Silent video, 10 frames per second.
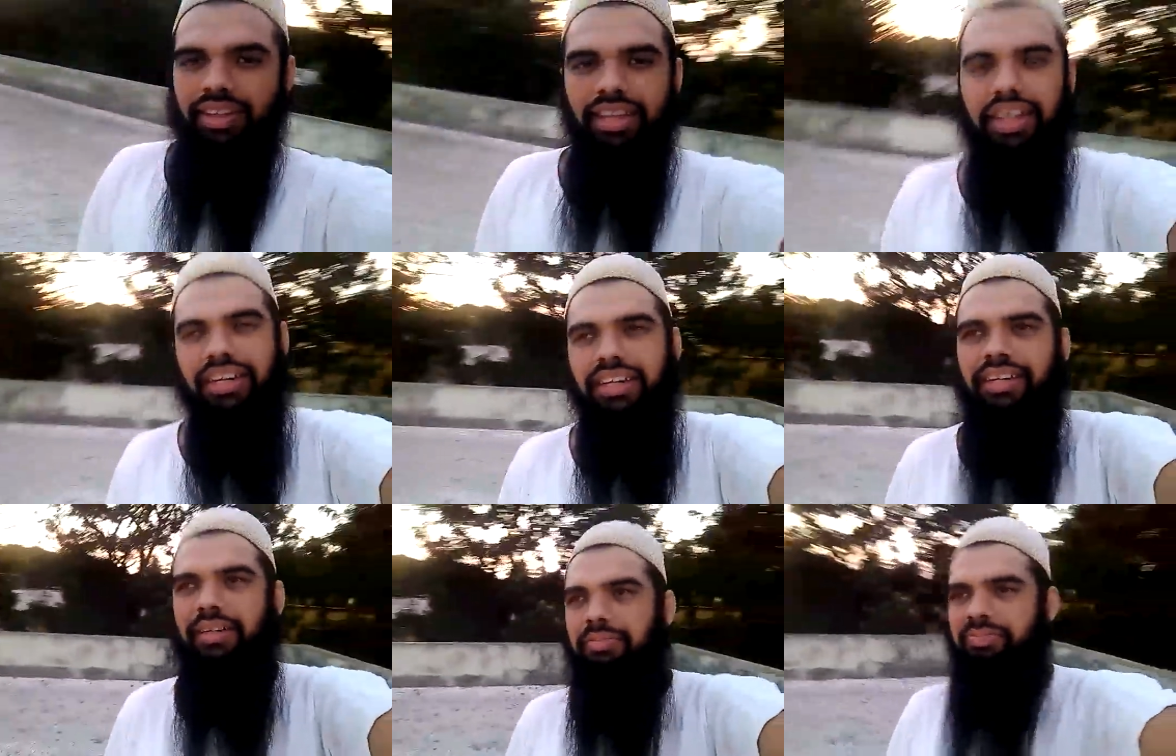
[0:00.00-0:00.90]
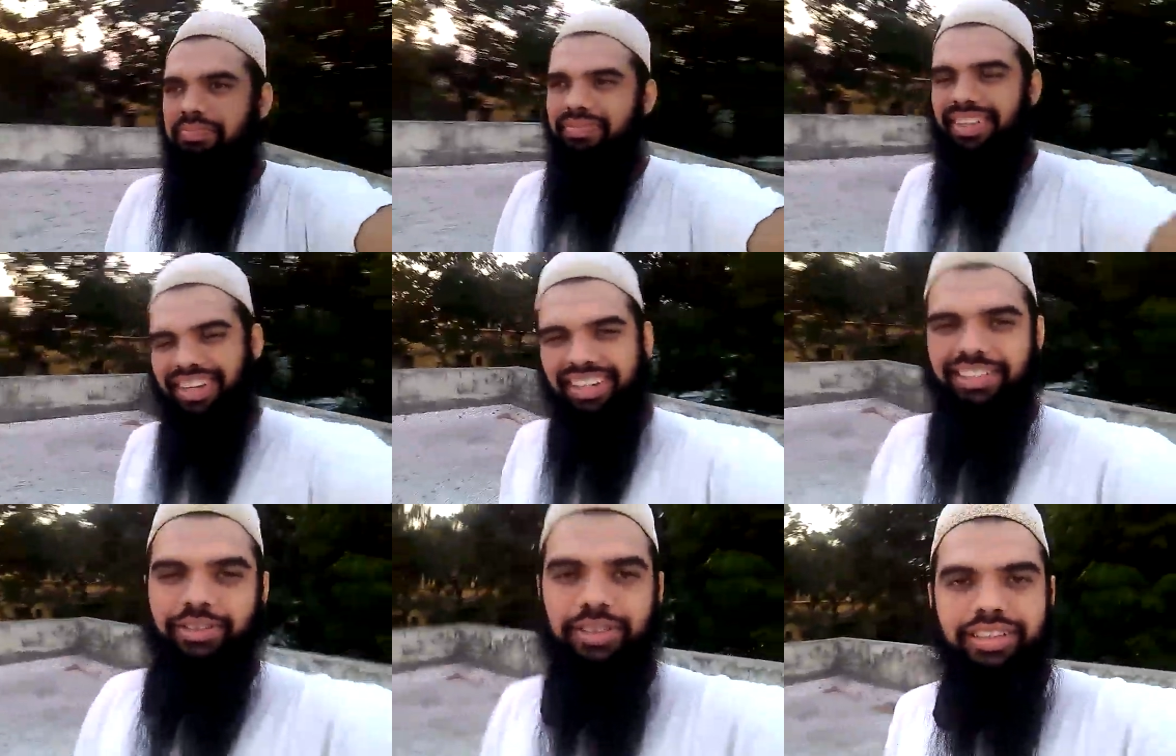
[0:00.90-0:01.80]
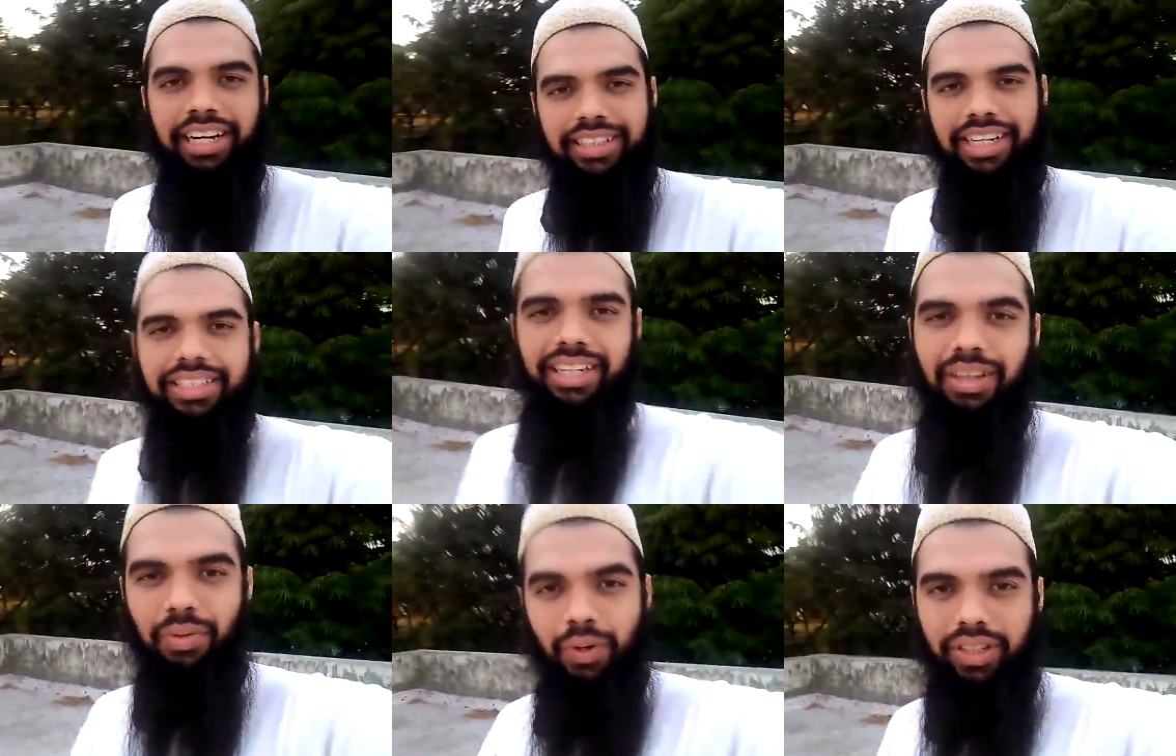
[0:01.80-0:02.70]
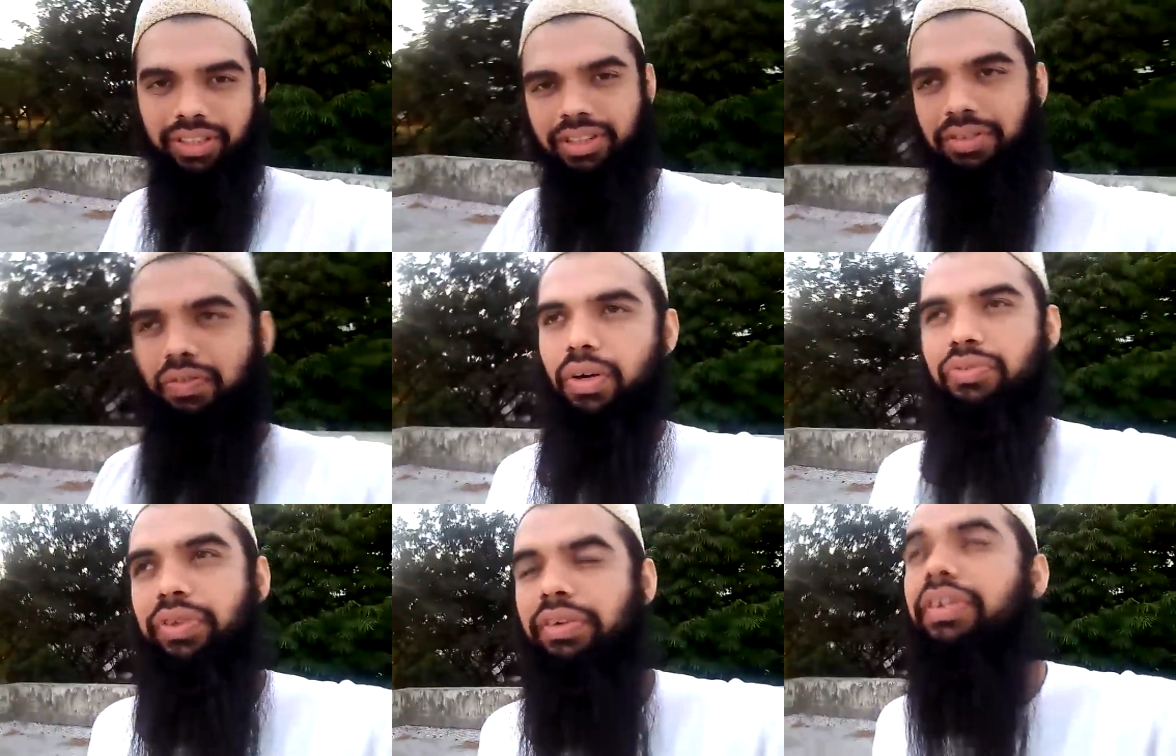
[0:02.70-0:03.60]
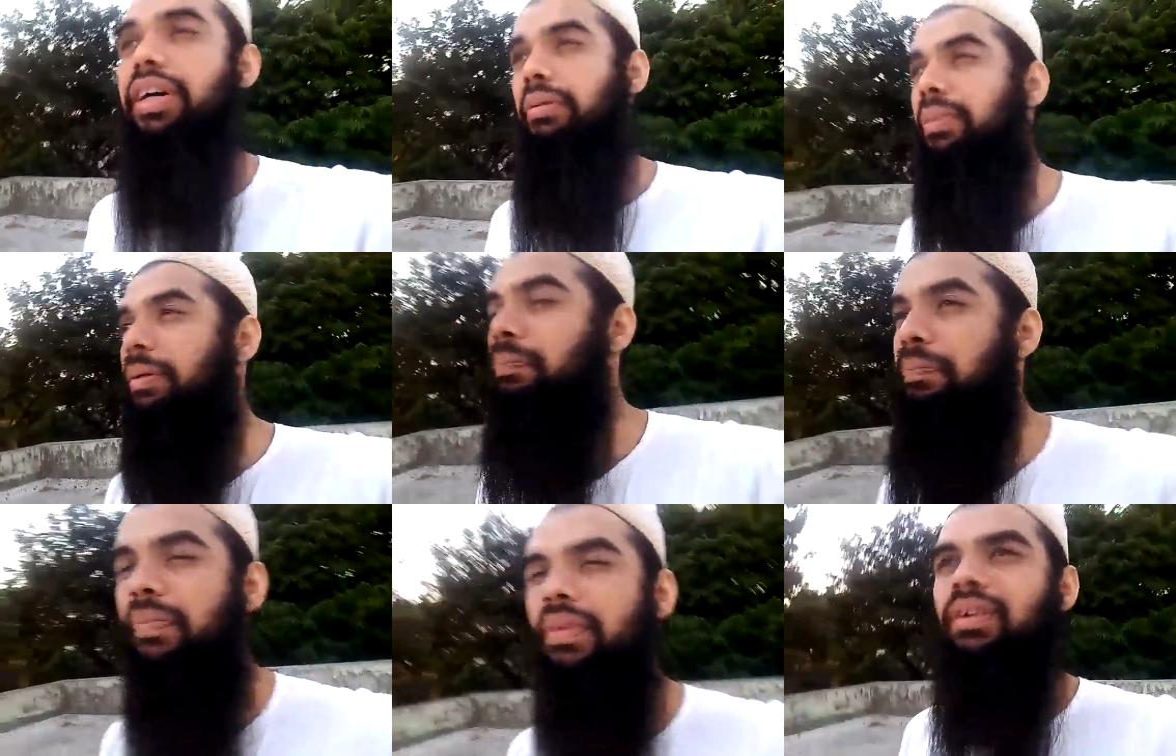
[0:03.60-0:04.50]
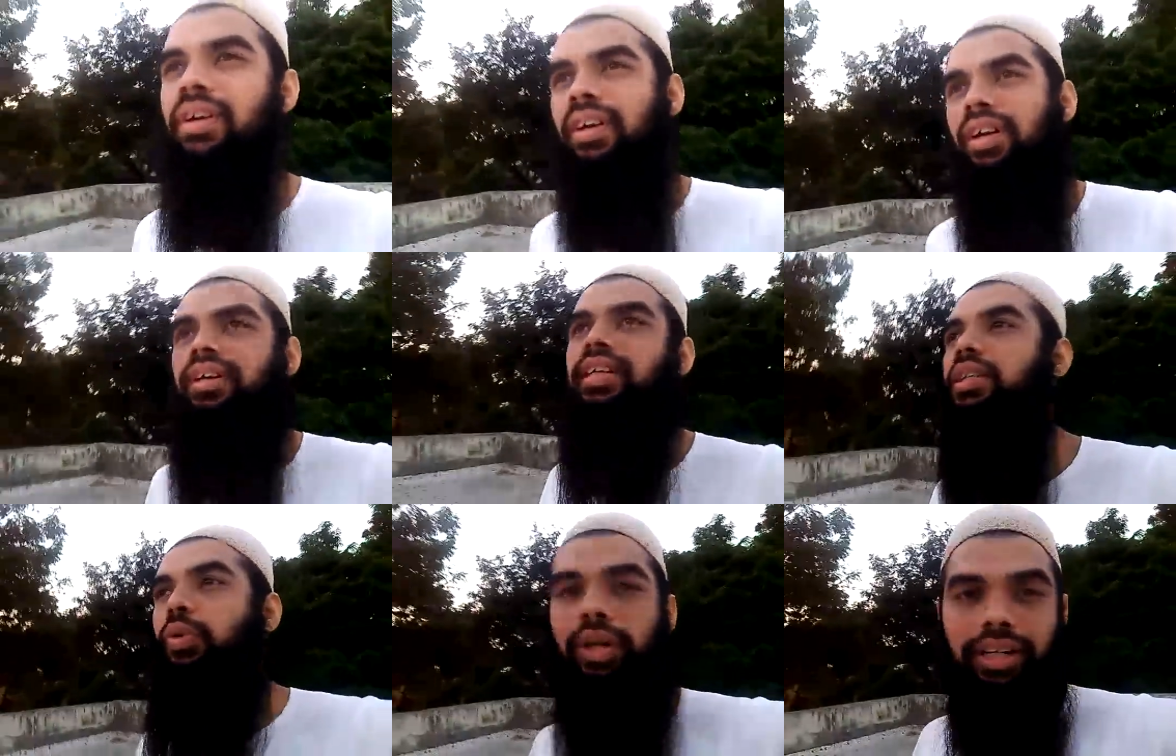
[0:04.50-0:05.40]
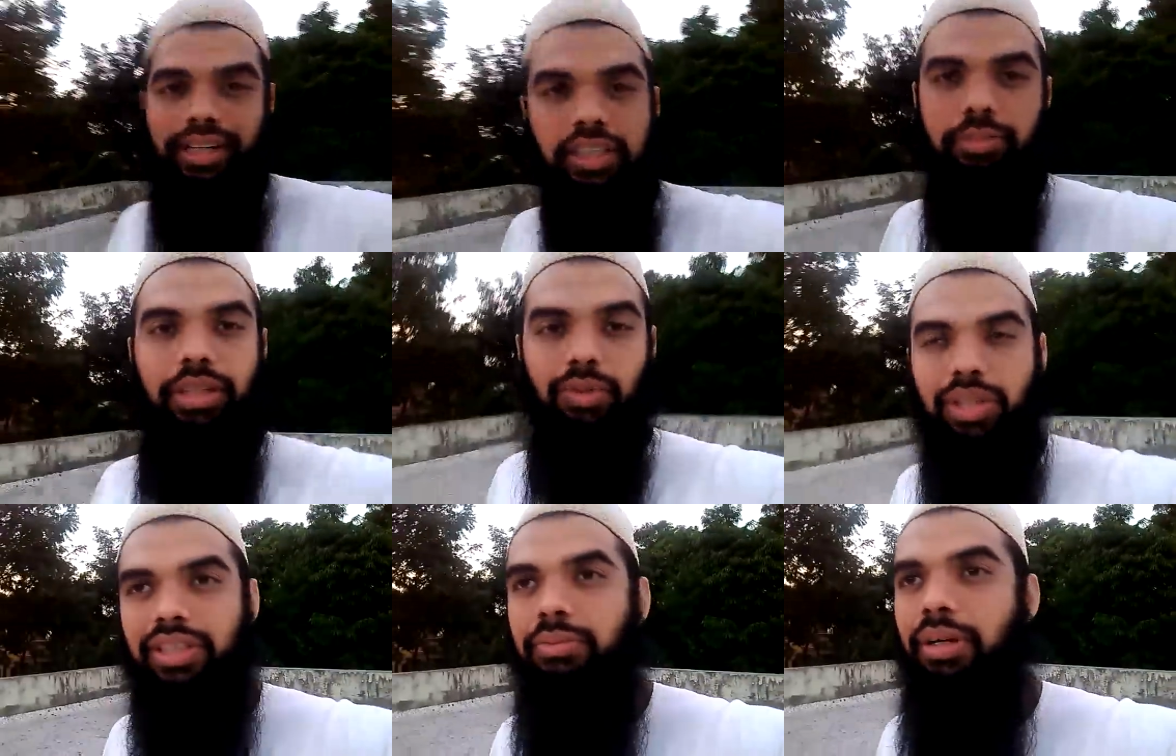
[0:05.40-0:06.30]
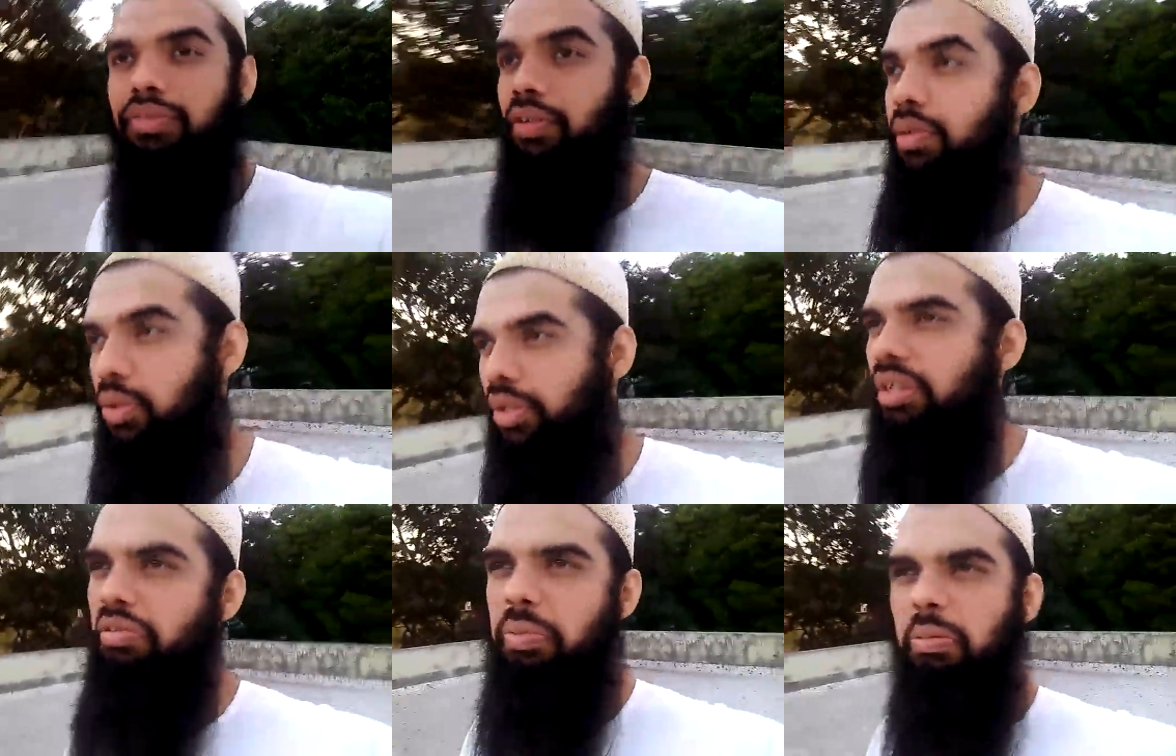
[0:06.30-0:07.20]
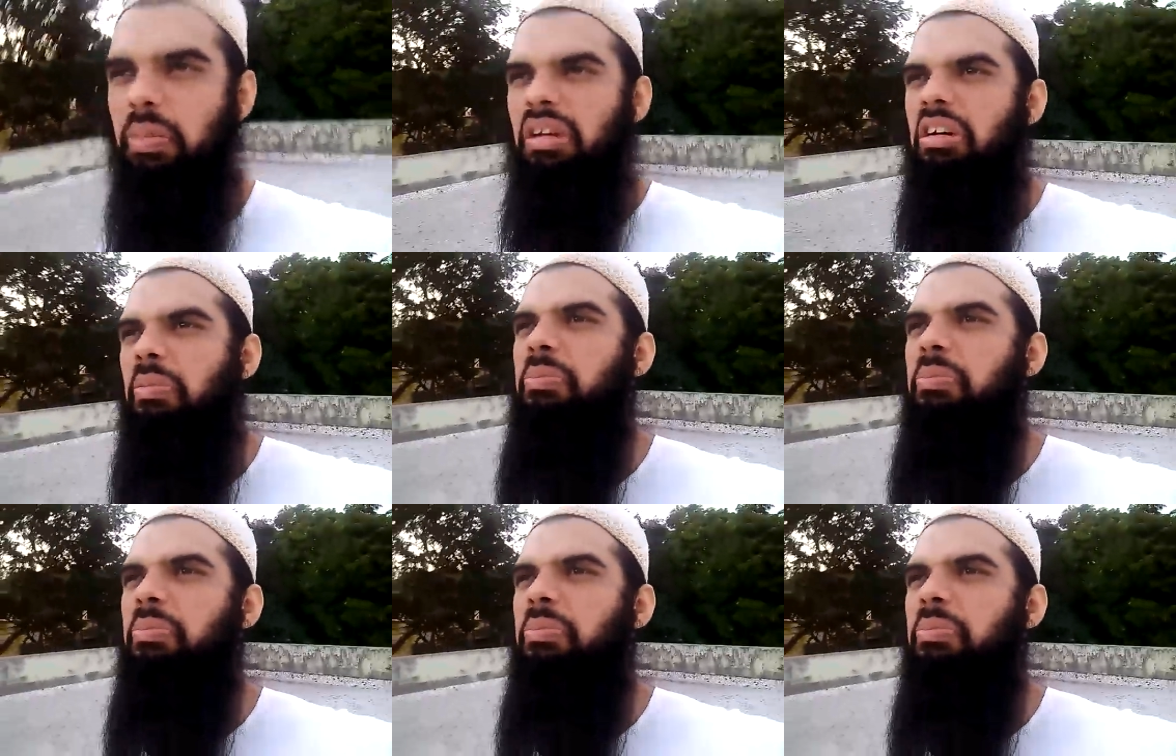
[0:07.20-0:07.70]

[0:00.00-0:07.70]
That yeah, so that actually works for favor in me. It doesn't work against me, it works in my favor. So give people a